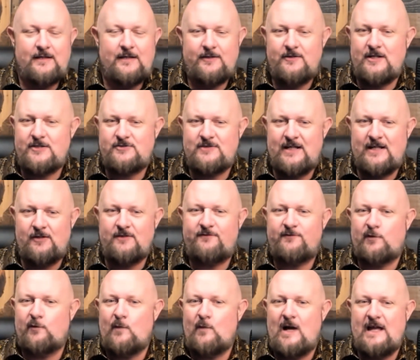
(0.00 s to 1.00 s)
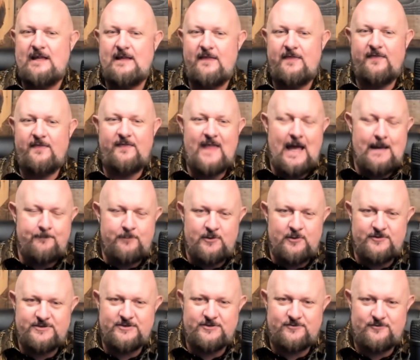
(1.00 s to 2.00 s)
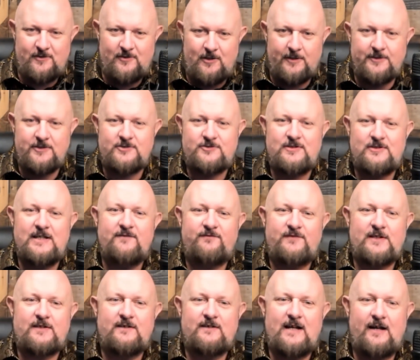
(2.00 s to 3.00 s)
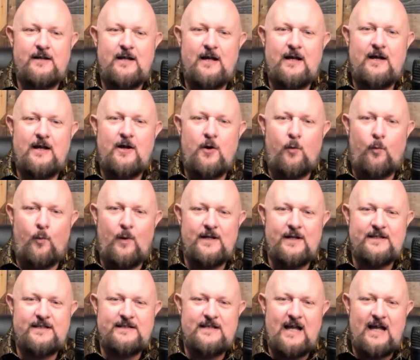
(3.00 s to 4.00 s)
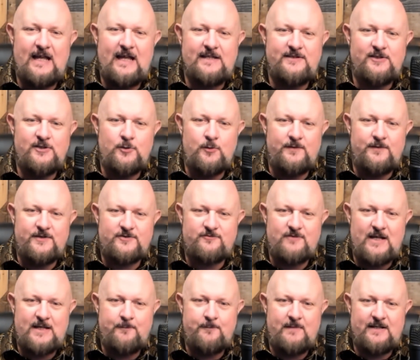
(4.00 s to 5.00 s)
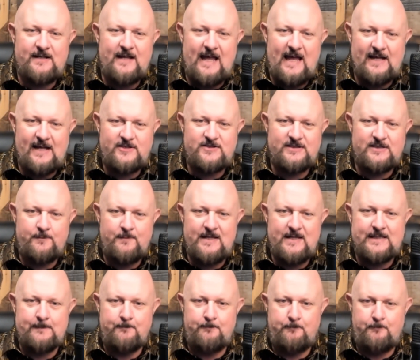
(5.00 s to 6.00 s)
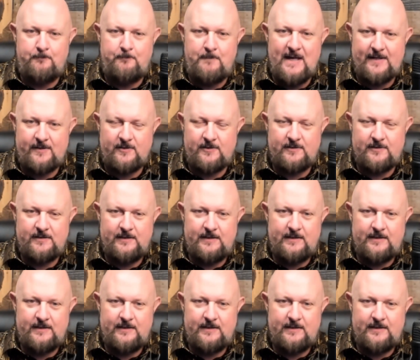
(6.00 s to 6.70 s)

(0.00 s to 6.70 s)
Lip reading: You're not trying to look for why that person's wrong. You're trying to figure out, what can I do in this recommended action to make it better?